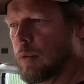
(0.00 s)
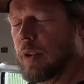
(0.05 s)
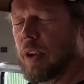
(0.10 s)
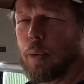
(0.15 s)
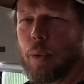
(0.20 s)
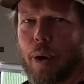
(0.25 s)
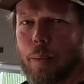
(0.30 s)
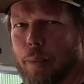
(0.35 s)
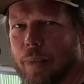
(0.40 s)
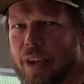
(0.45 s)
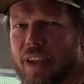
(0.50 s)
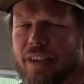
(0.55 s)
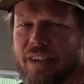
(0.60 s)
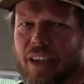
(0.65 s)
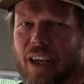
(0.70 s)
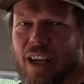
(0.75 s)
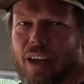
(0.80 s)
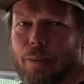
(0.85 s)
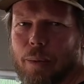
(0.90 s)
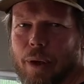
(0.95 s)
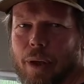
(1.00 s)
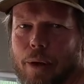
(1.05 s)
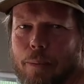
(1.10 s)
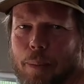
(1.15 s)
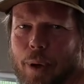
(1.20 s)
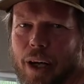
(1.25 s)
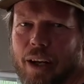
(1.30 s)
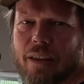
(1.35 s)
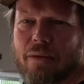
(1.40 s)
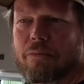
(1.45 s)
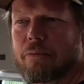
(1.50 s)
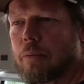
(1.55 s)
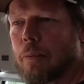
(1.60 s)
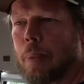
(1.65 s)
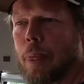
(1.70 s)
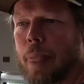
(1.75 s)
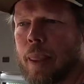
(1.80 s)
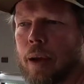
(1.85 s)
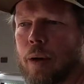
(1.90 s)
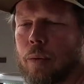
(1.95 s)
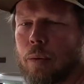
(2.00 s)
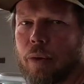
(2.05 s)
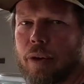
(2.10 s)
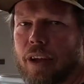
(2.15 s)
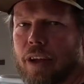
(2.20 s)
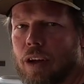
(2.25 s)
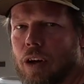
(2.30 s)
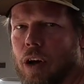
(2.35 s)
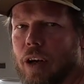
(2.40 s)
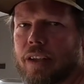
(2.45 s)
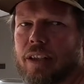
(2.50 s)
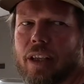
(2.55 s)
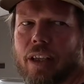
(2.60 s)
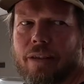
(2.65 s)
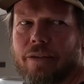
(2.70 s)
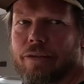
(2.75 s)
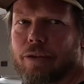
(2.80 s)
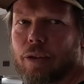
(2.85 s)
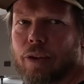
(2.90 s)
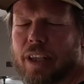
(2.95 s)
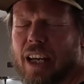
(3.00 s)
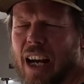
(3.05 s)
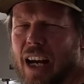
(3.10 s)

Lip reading: the one with the center, but with a 19-foot